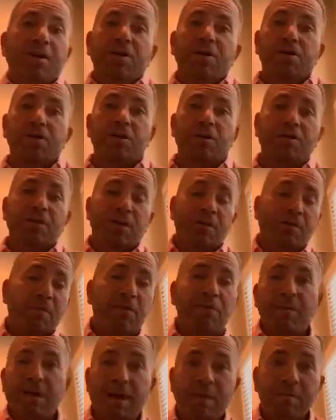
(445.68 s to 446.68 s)
So if you have a
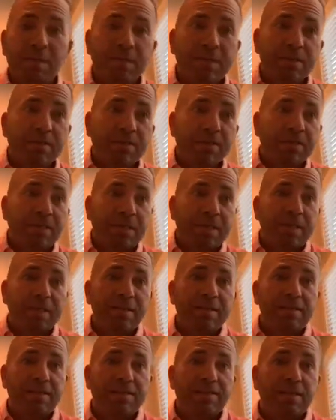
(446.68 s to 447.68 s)
family,
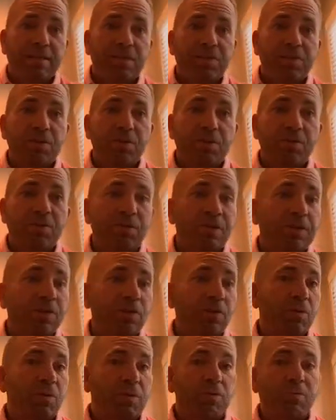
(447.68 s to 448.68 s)
kids, children,
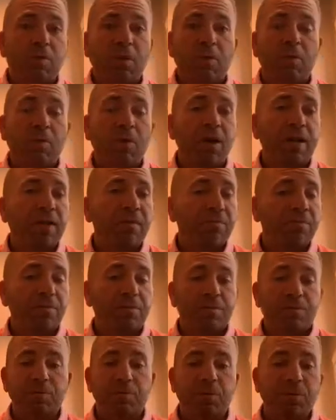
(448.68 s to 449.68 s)
or a wife,
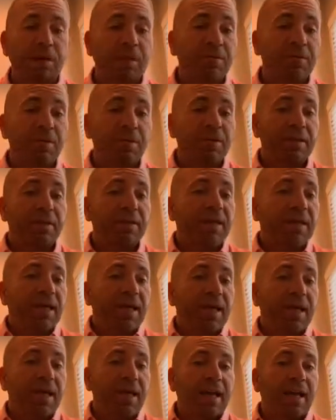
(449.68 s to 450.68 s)
or whatever,
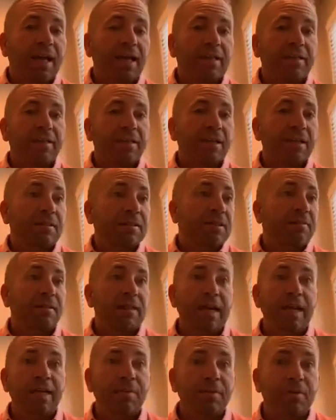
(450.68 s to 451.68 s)
and even
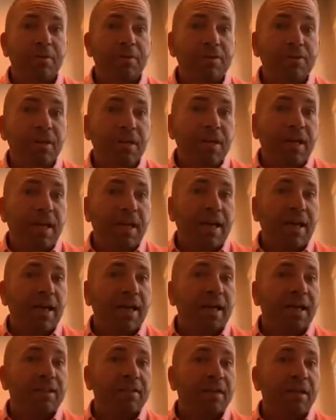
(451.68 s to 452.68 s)
animals,
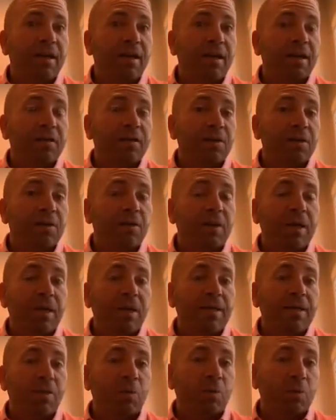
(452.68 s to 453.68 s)
and
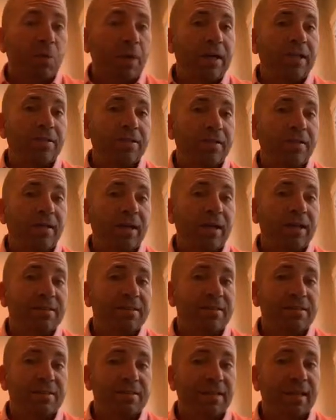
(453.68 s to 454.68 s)
their weight
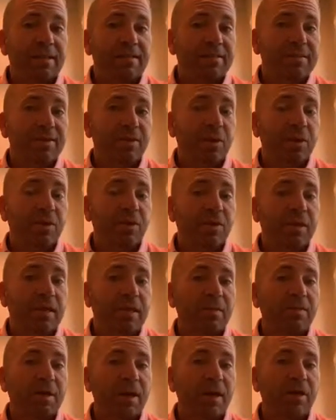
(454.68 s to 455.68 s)
class is less than
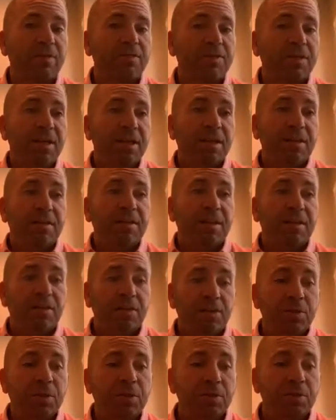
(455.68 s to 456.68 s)
180 pounds,
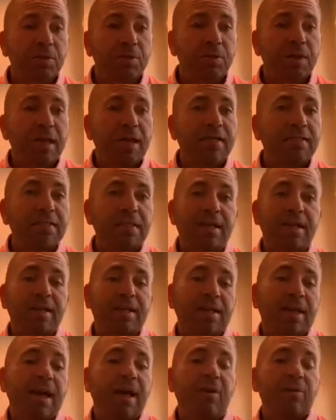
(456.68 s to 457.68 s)
then you, as the head
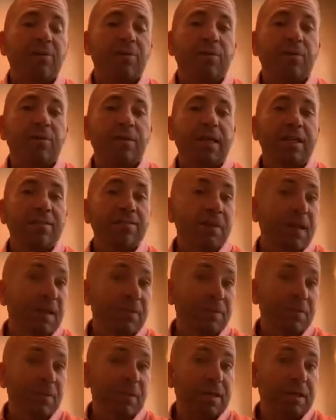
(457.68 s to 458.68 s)
of the household,
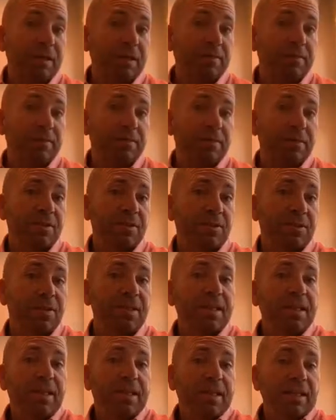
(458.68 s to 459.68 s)
have to make that decision.
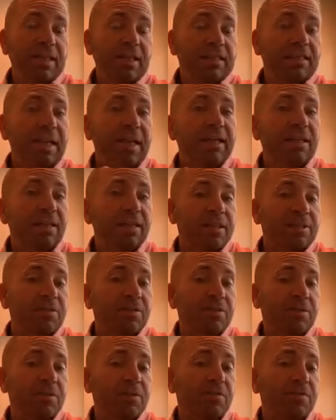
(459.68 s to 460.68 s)
Is that a
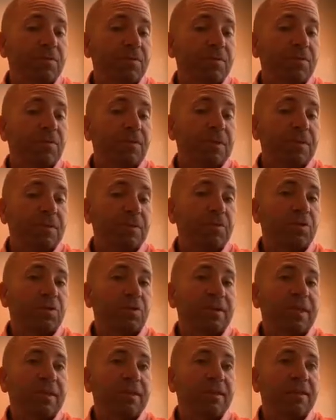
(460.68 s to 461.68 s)
concern for you, that they're
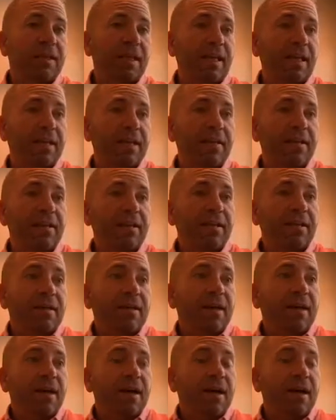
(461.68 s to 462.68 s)
drinking a
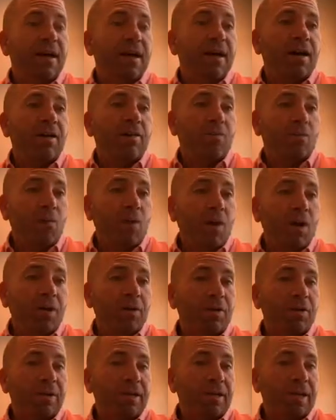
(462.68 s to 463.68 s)

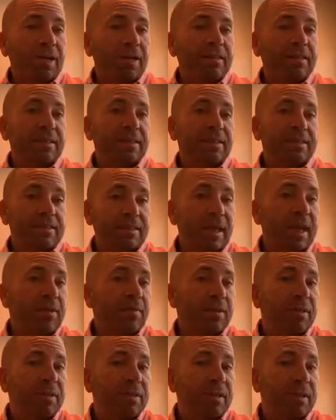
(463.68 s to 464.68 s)
water that has a
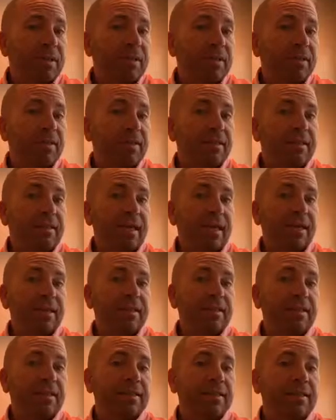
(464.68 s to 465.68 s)
contaminant in it
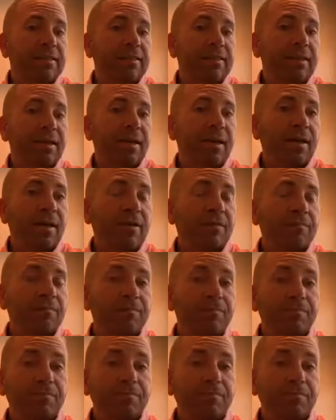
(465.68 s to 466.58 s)
that is the